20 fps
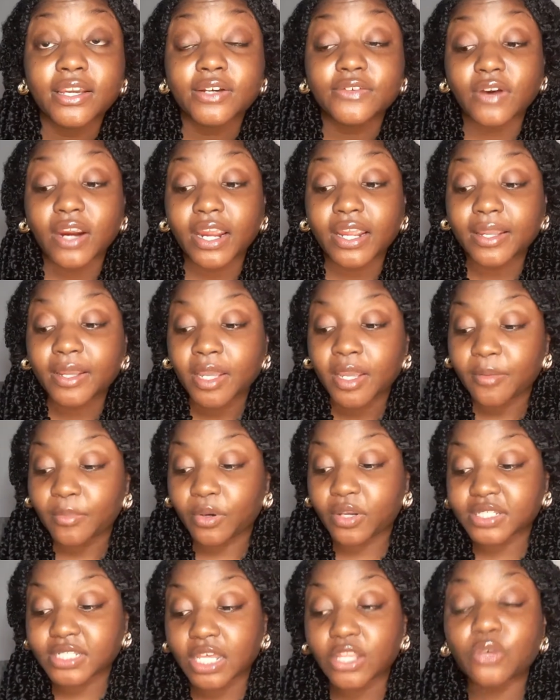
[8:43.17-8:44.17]
right
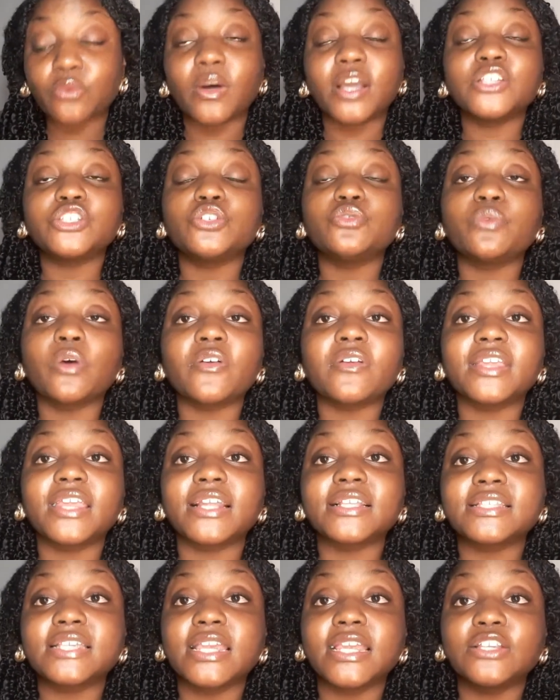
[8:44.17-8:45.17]
because otherwise you won't
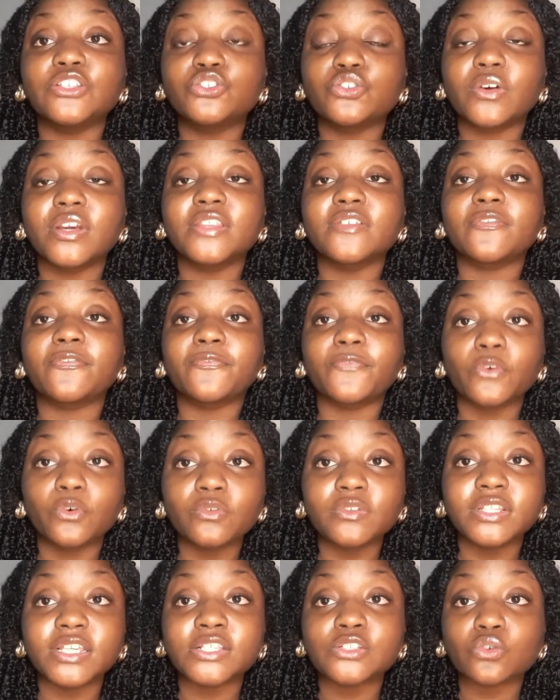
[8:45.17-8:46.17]
get to enjoy the
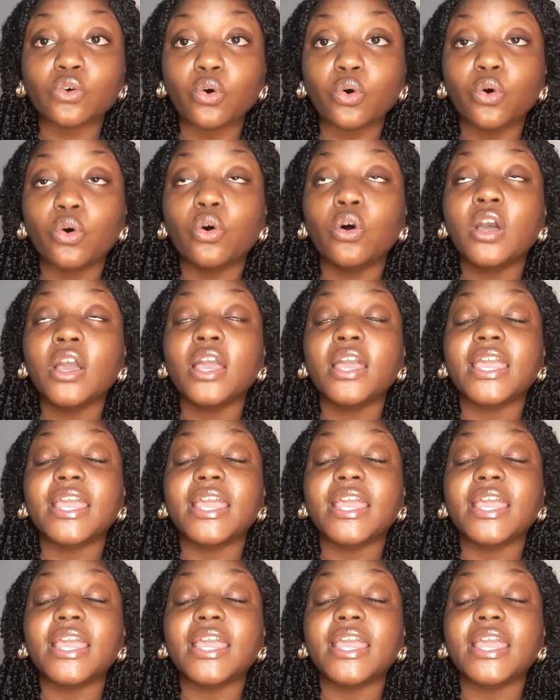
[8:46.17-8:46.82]
fullness or